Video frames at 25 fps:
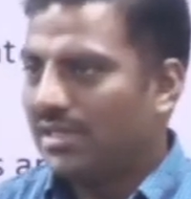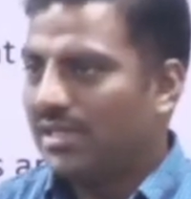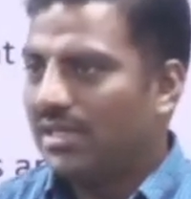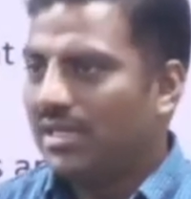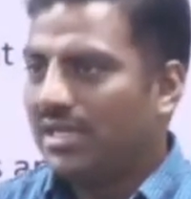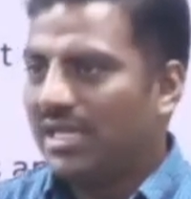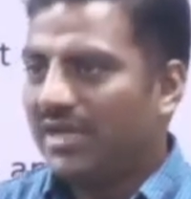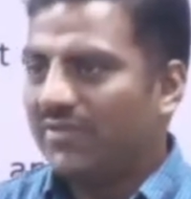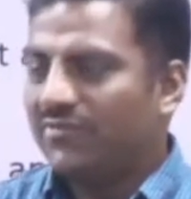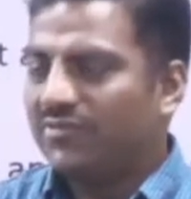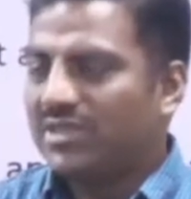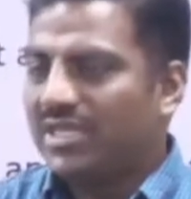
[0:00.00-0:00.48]

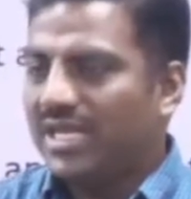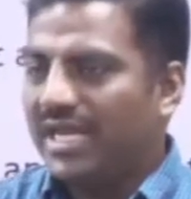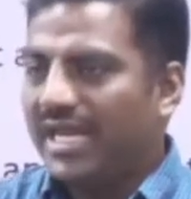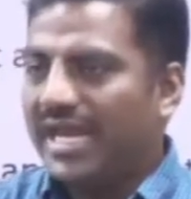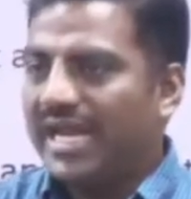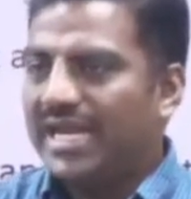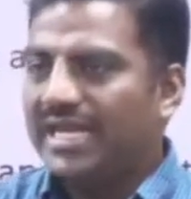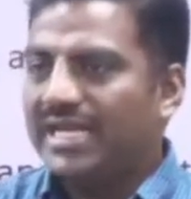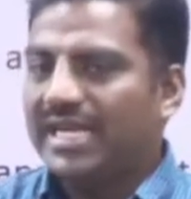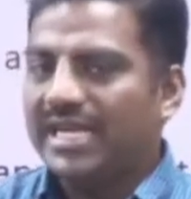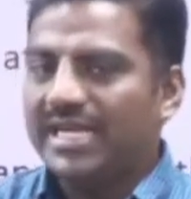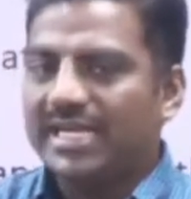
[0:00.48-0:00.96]
If 3
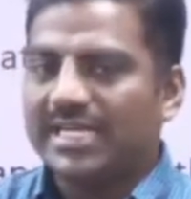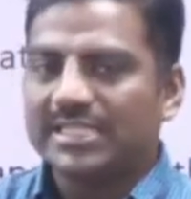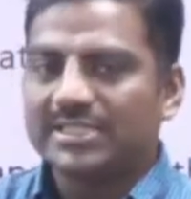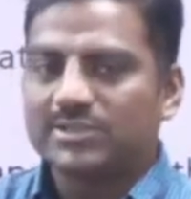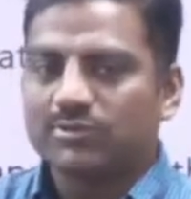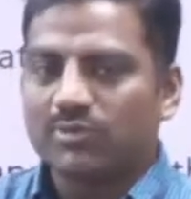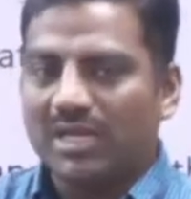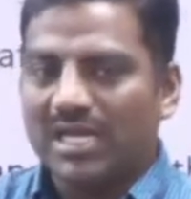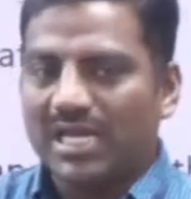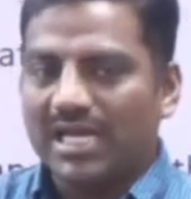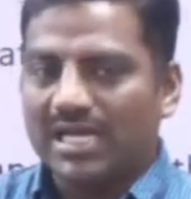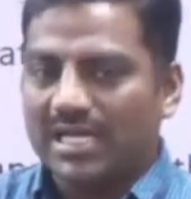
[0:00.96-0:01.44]
entities
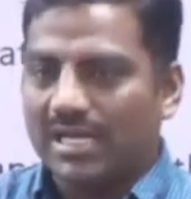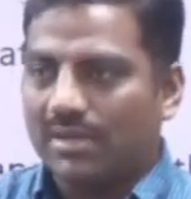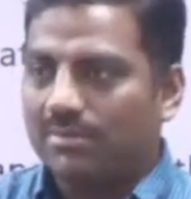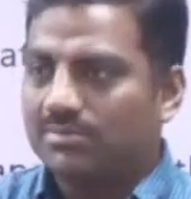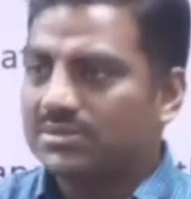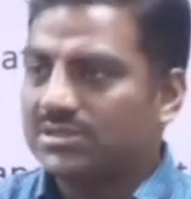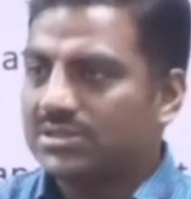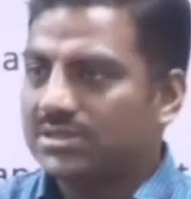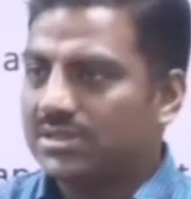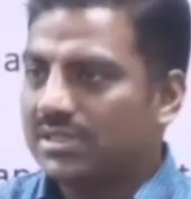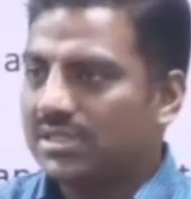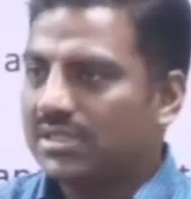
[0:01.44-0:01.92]
wala
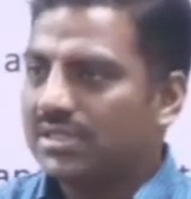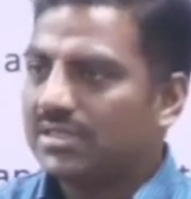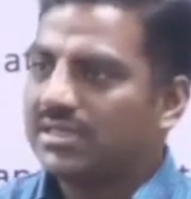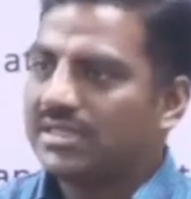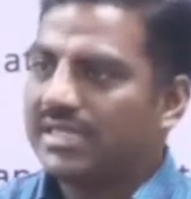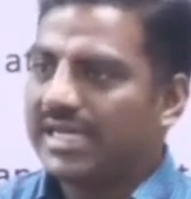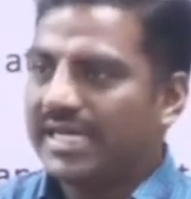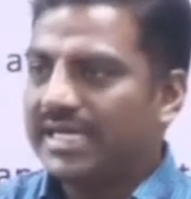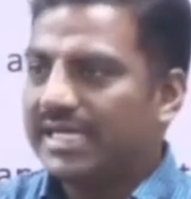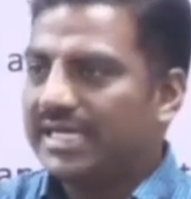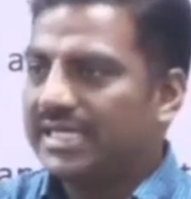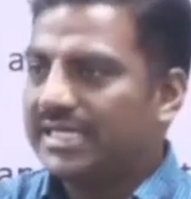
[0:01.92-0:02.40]
comes,
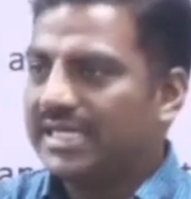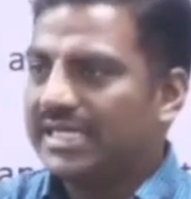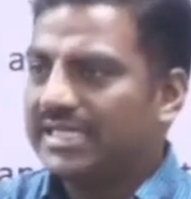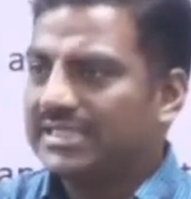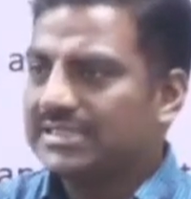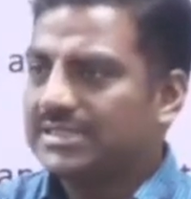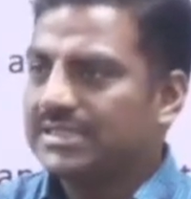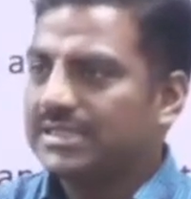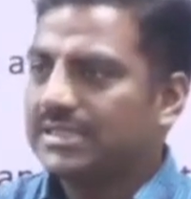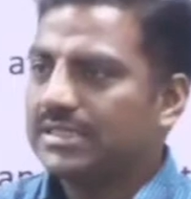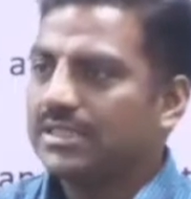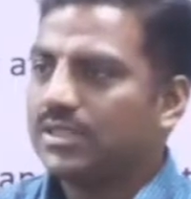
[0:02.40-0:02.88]
then it
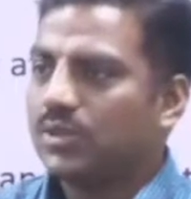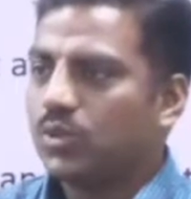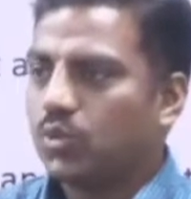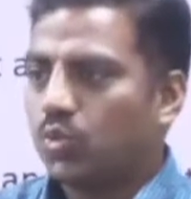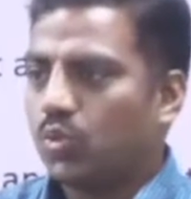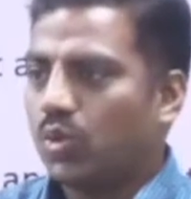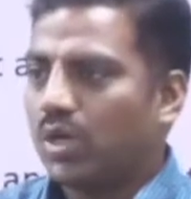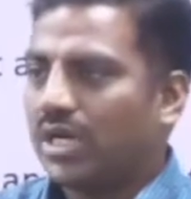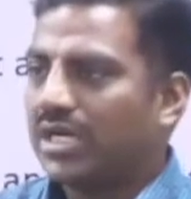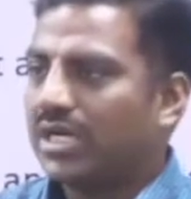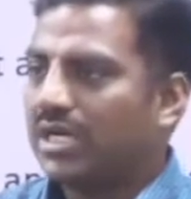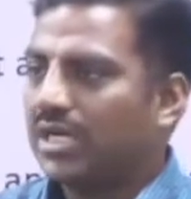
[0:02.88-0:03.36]
is
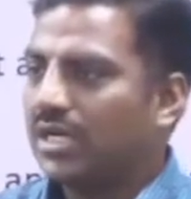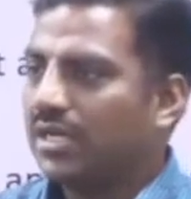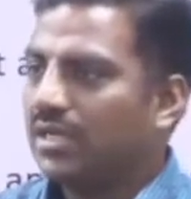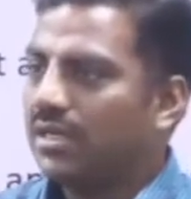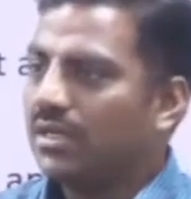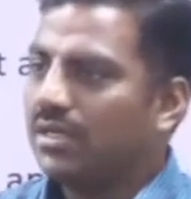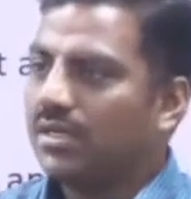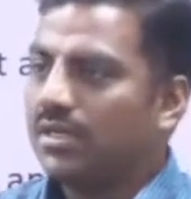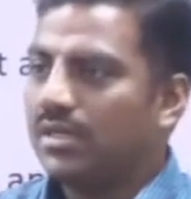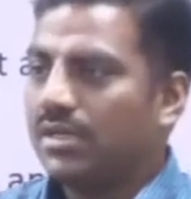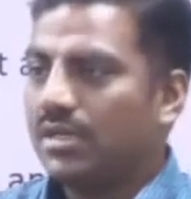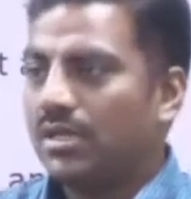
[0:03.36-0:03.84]
what?
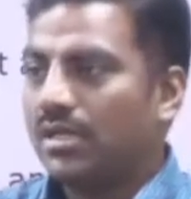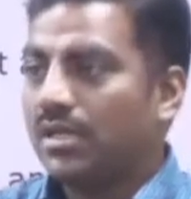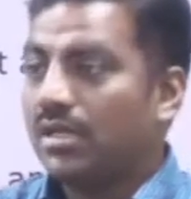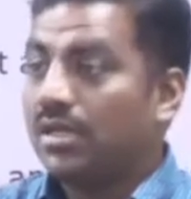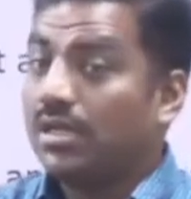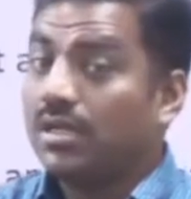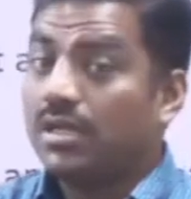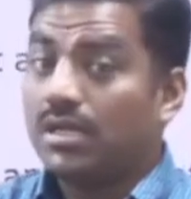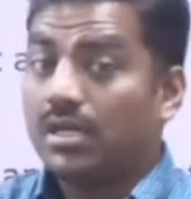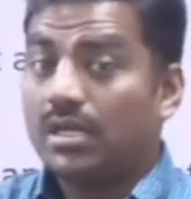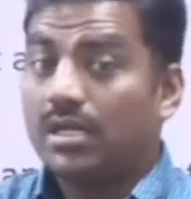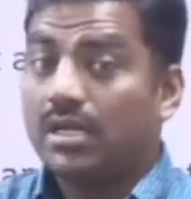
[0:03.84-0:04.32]

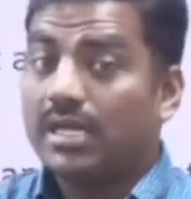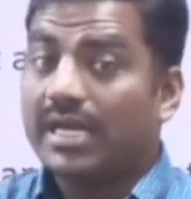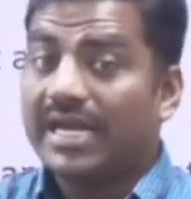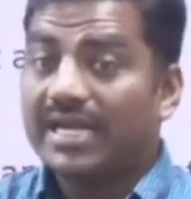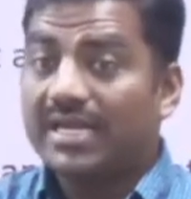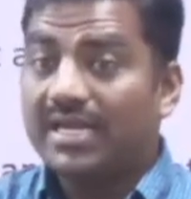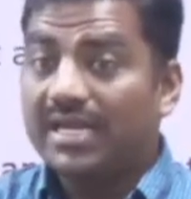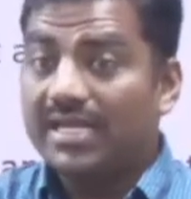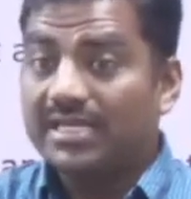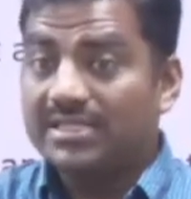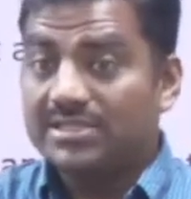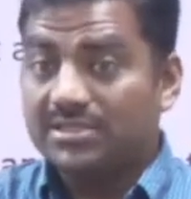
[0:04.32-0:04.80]
At
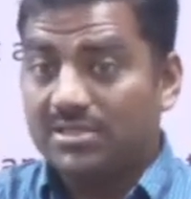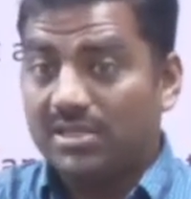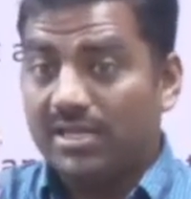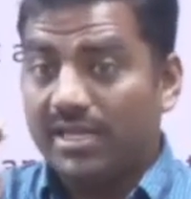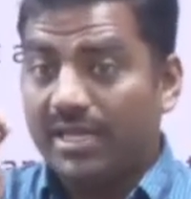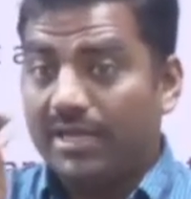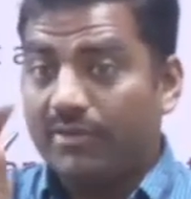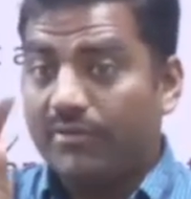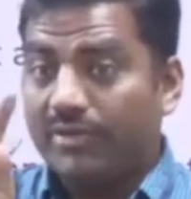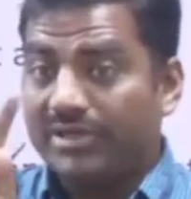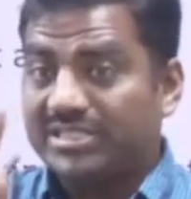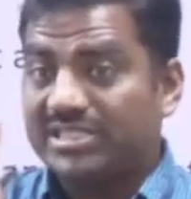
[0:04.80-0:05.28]
least 3
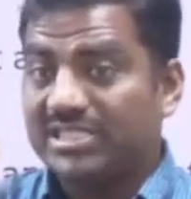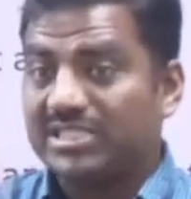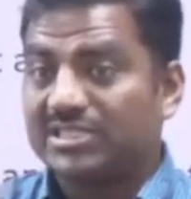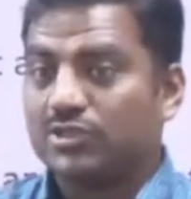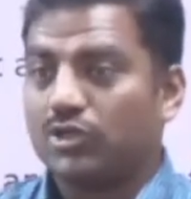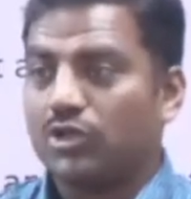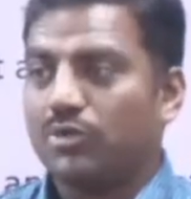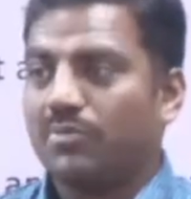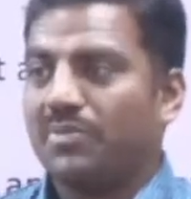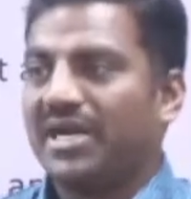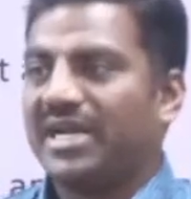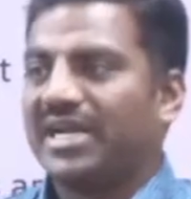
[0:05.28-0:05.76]
questions will
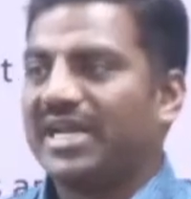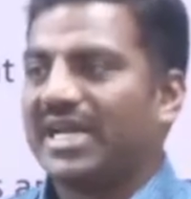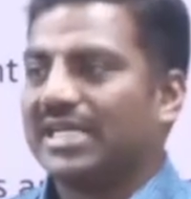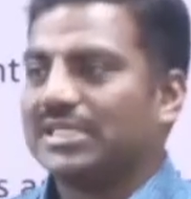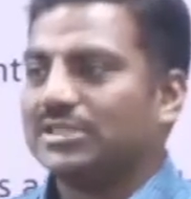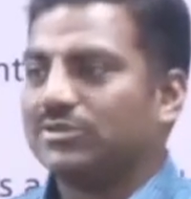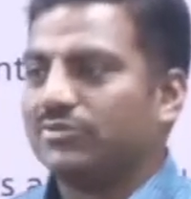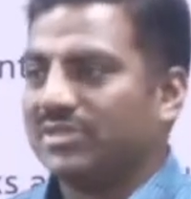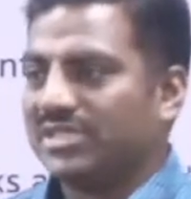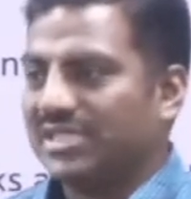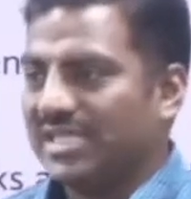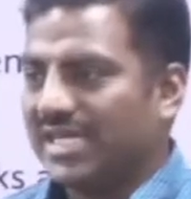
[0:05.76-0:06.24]
be attached
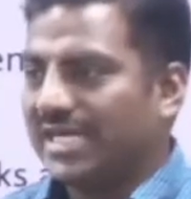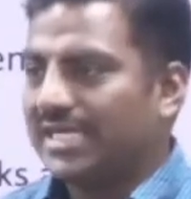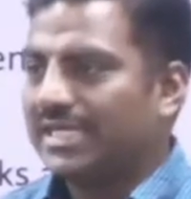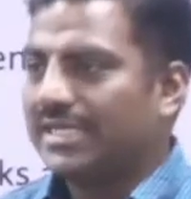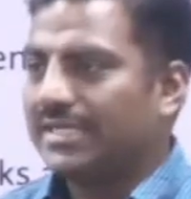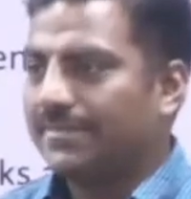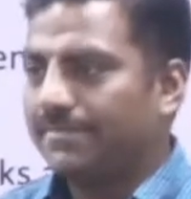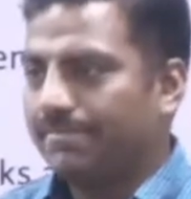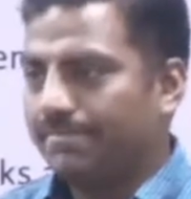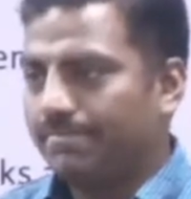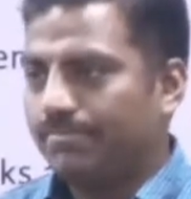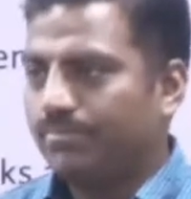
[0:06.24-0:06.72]
with that.
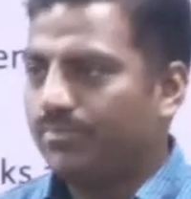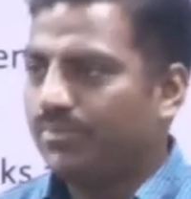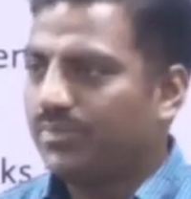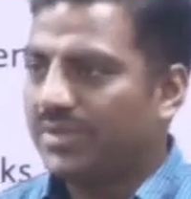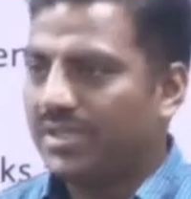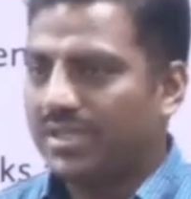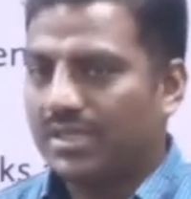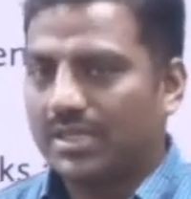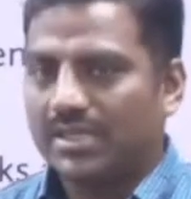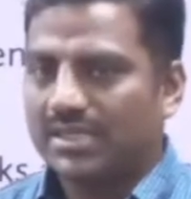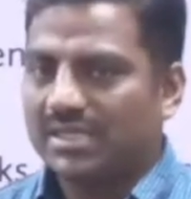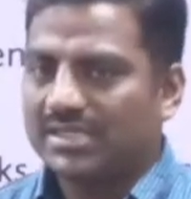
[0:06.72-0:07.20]

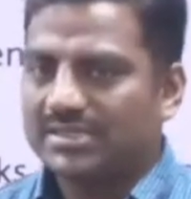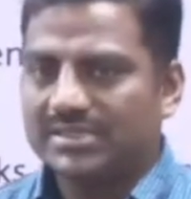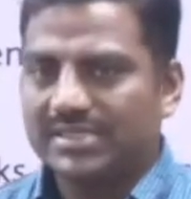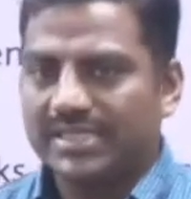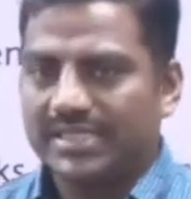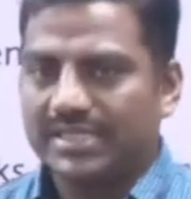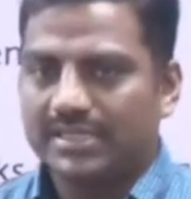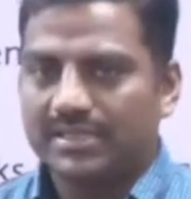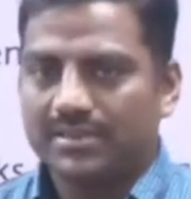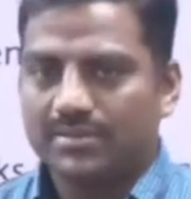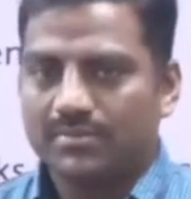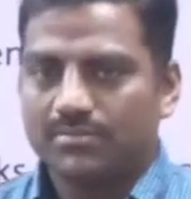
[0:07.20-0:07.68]
Understand?